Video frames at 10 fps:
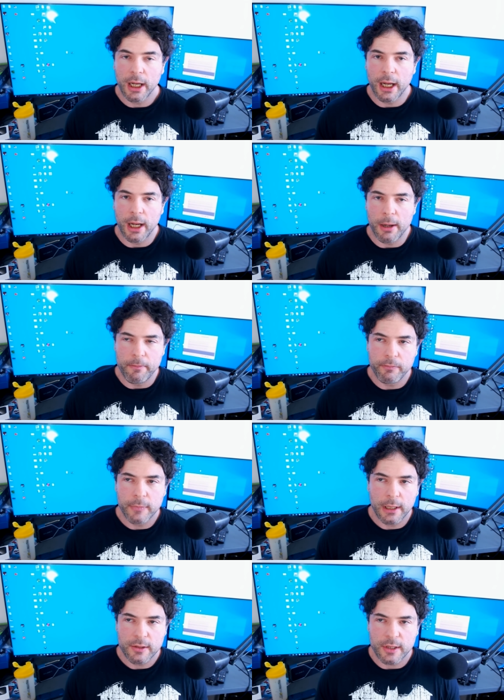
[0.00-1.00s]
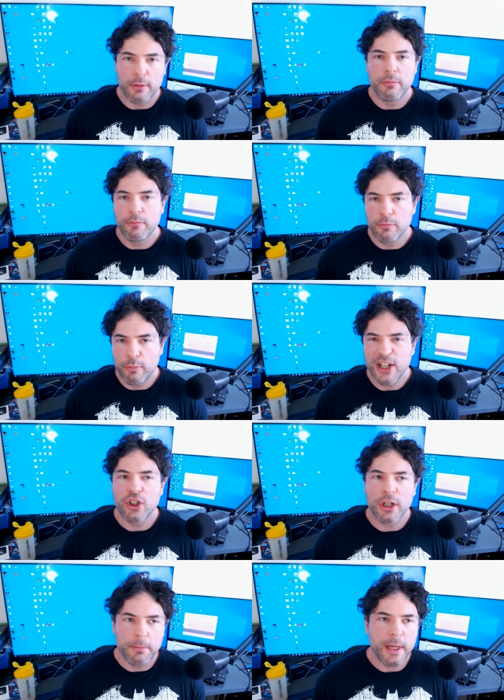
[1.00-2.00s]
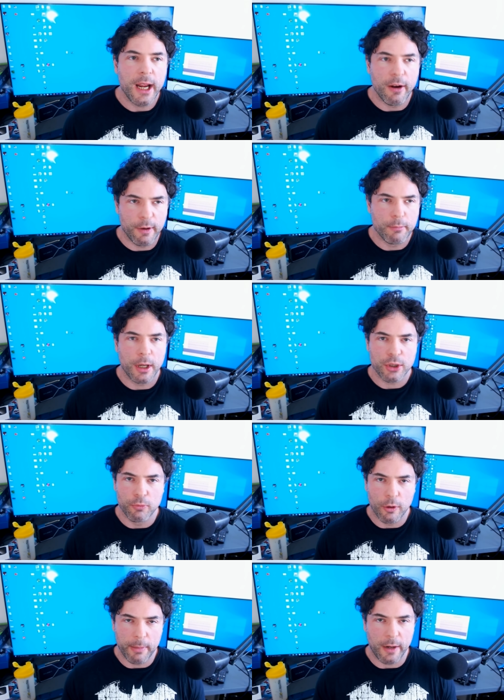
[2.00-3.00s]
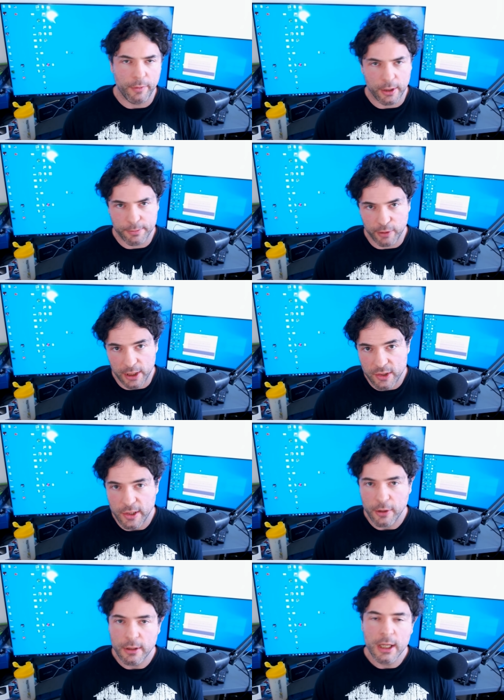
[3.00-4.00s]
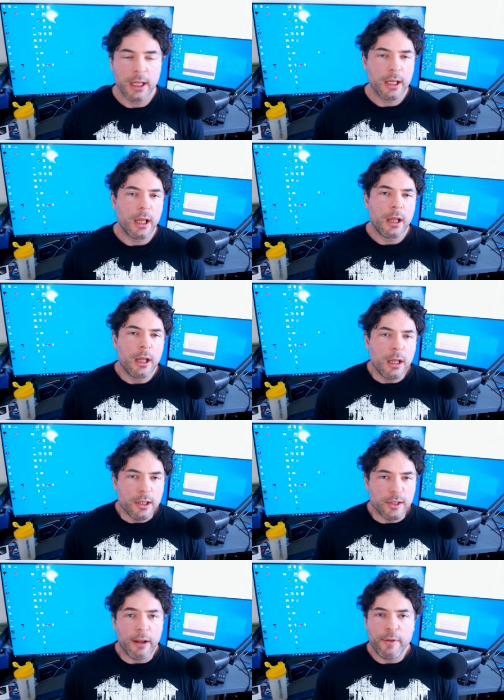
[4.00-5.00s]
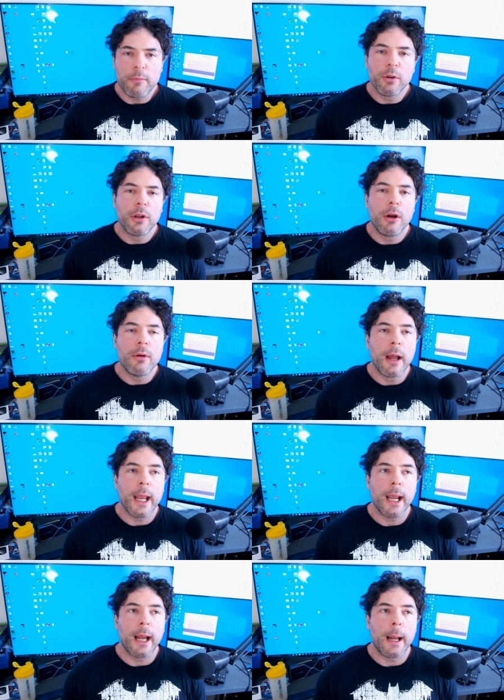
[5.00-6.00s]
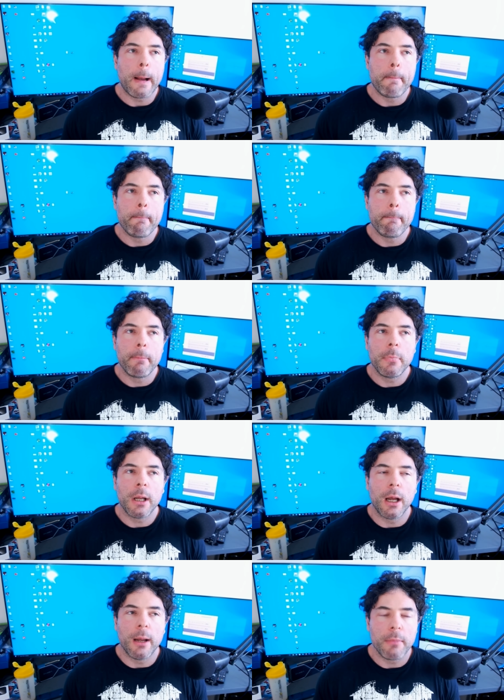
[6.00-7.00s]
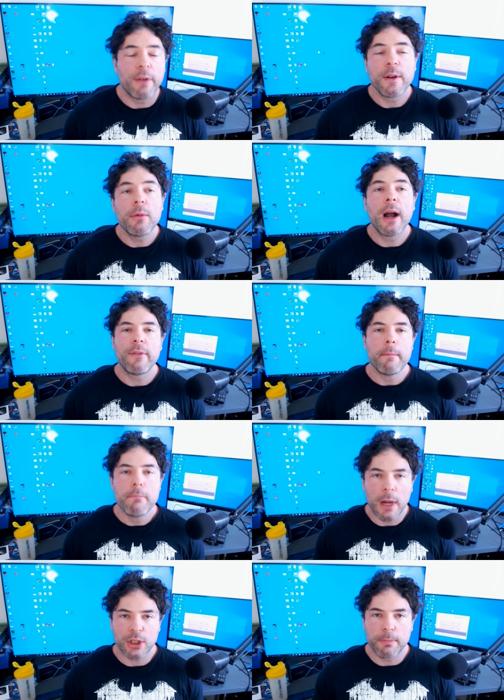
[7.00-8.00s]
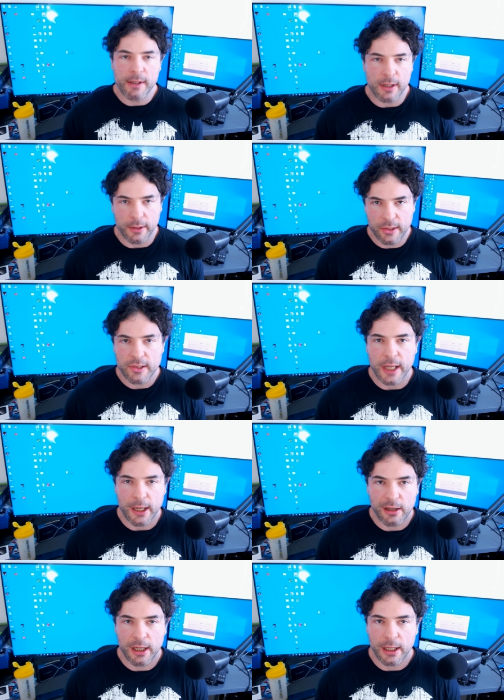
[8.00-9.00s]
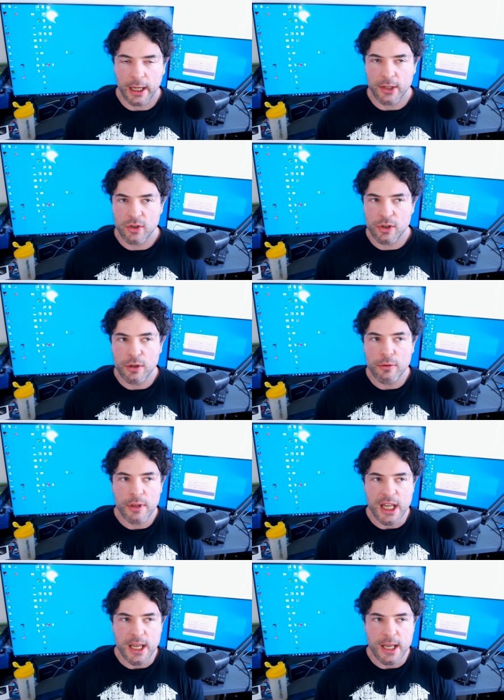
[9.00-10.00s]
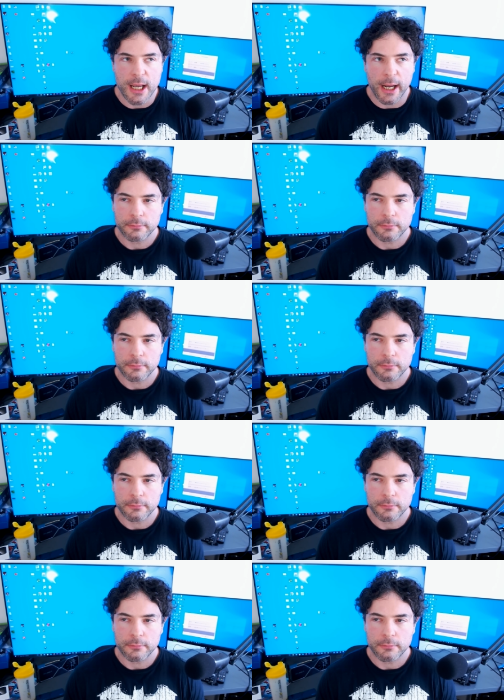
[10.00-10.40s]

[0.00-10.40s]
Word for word: Um, so we should be hearing much more about those pretty soon. So I think we'll know. Um, I think we'll have a much better understanding as to the